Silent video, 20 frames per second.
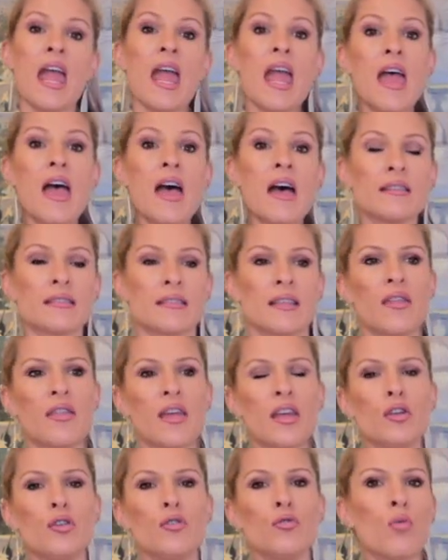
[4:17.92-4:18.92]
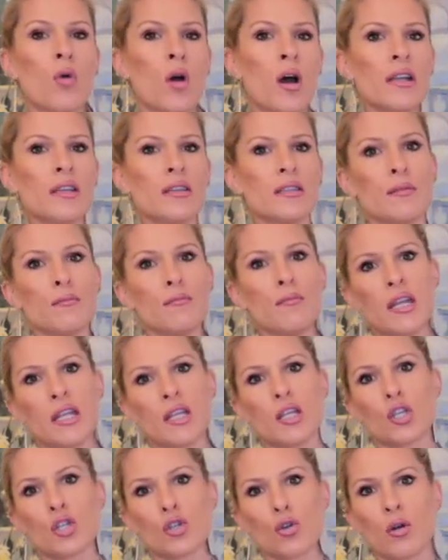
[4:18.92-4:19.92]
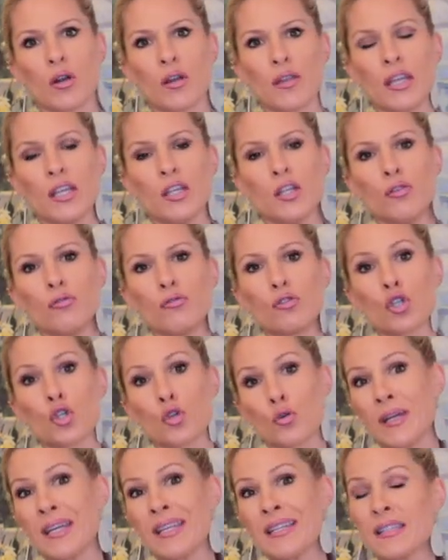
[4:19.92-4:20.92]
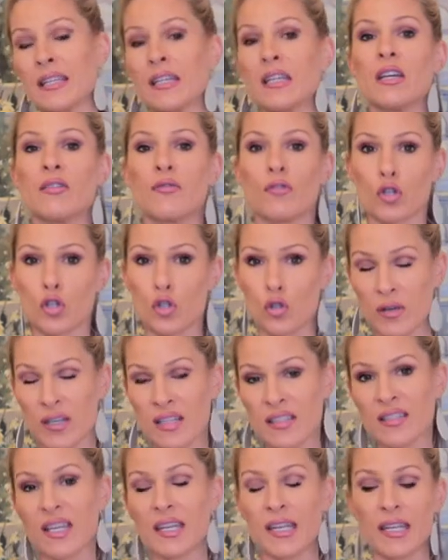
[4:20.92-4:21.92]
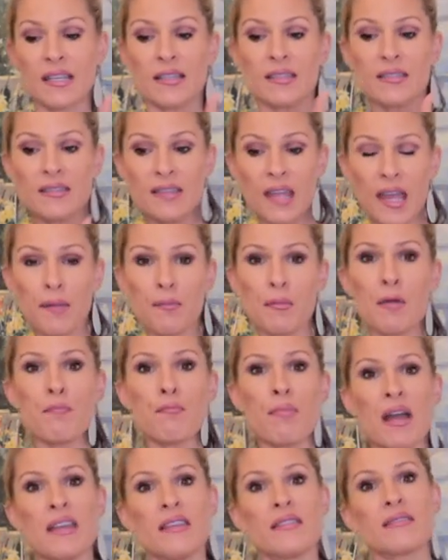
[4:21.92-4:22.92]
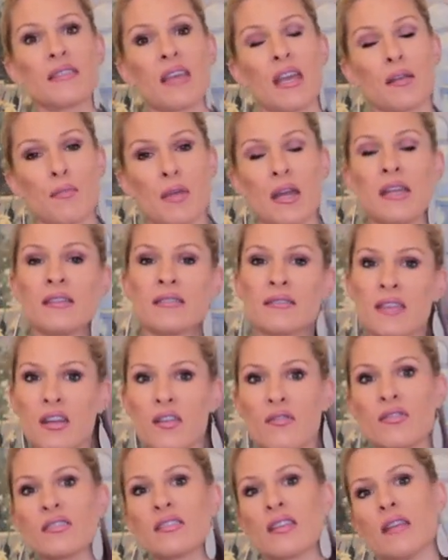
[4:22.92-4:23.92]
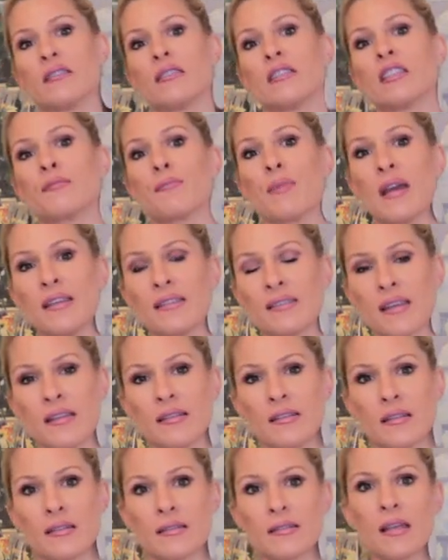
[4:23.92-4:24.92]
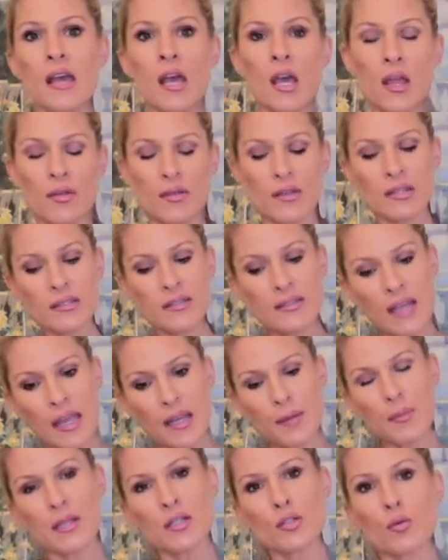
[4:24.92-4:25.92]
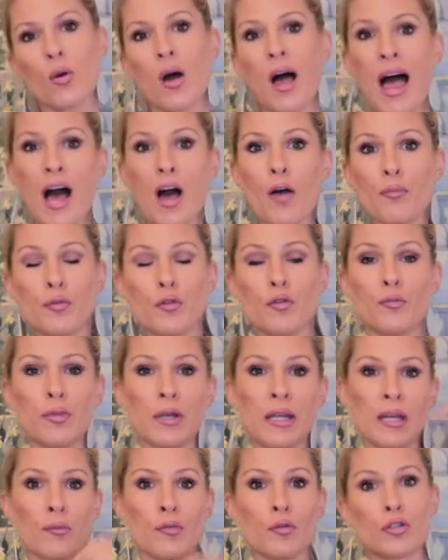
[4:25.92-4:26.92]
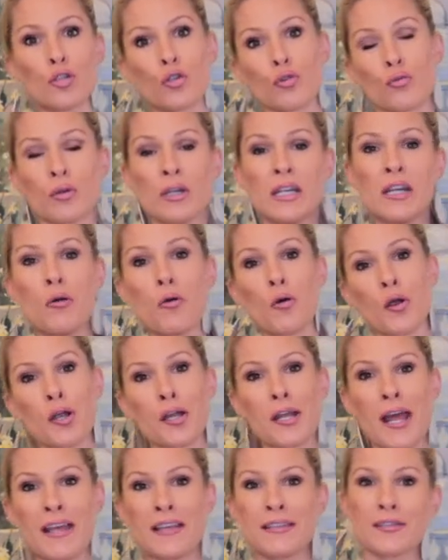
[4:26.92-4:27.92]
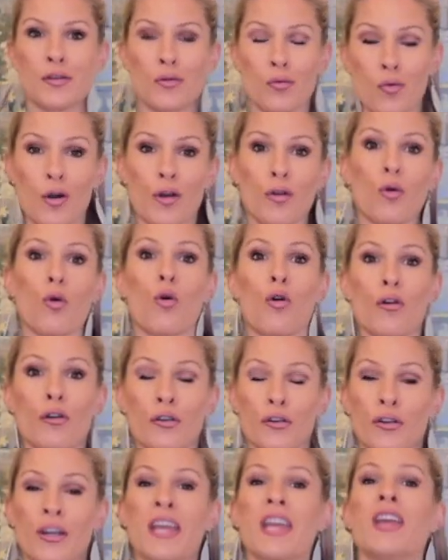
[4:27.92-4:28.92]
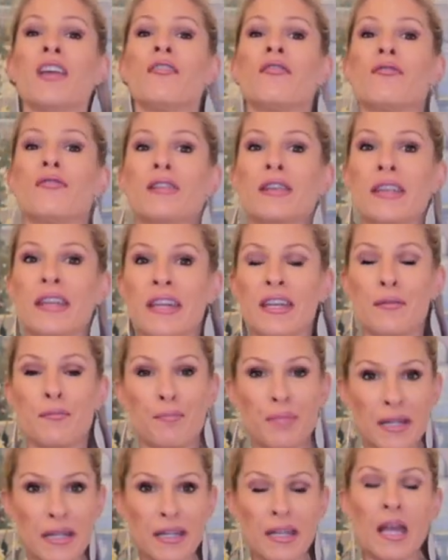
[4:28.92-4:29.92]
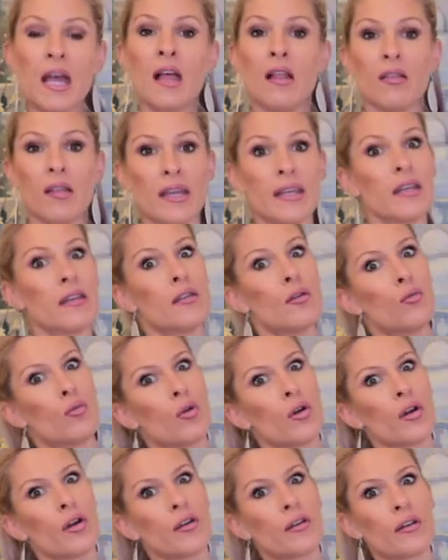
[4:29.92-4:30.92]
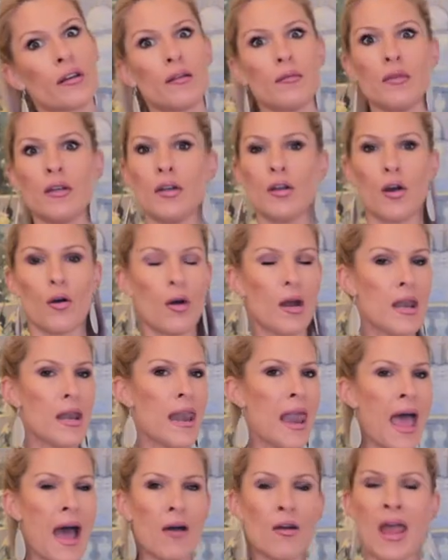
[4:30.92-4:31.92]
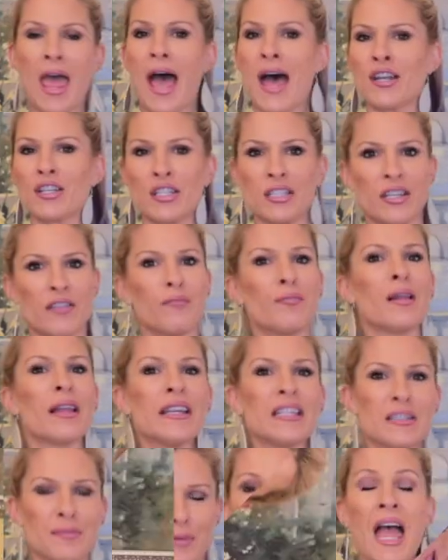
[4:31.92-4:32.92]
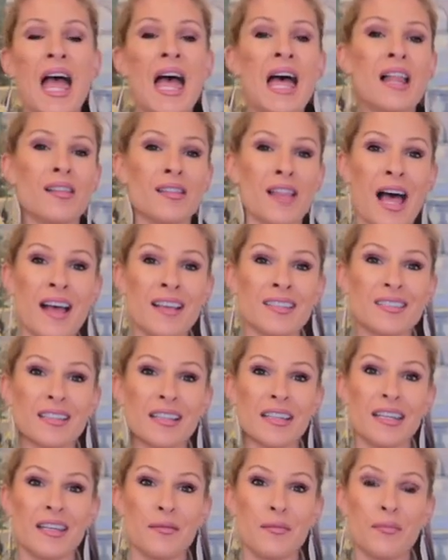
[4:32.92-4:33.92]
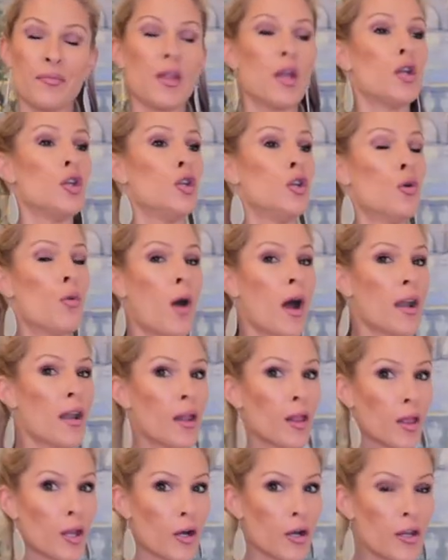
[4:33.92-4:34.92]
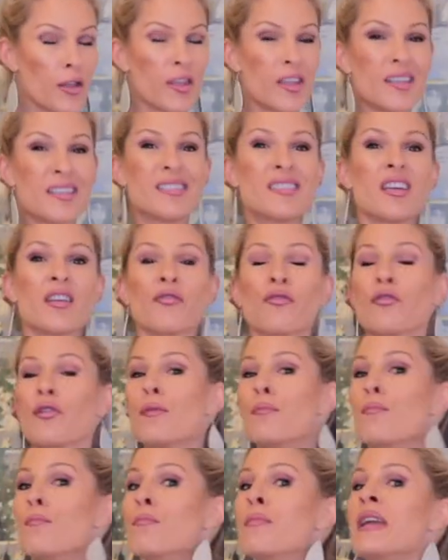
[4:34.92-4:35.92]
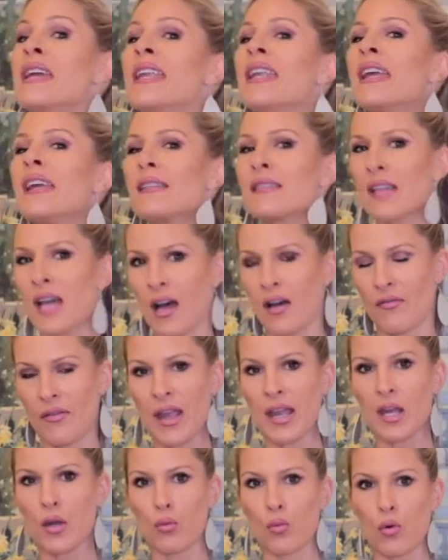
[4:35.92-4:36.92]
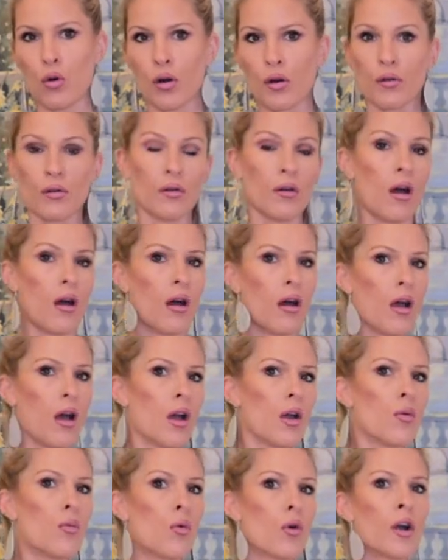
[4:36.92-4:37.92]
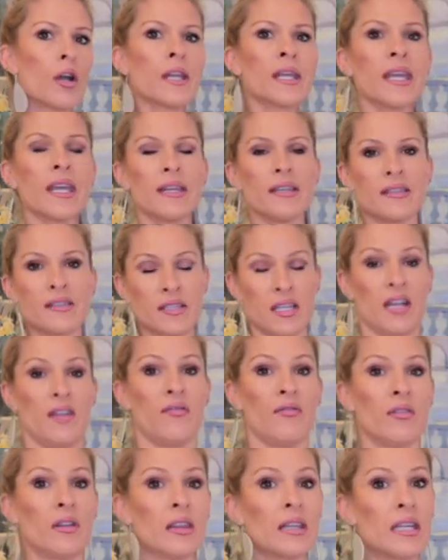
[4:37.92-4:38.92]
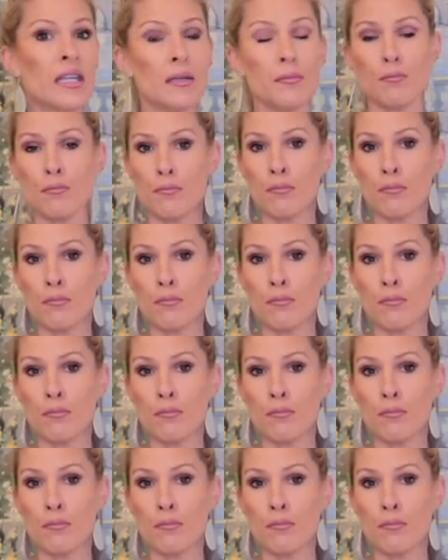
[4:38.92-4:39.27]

is that you want to make sure that you translate, if you're translating, segment by segment instead of sentence by sentence. The segments will help you be able to reorganize the word order if need be, like in the word, you know, a noun, adjective, placement. Lastly, you want to learn the different meanings of a word. A word can definitely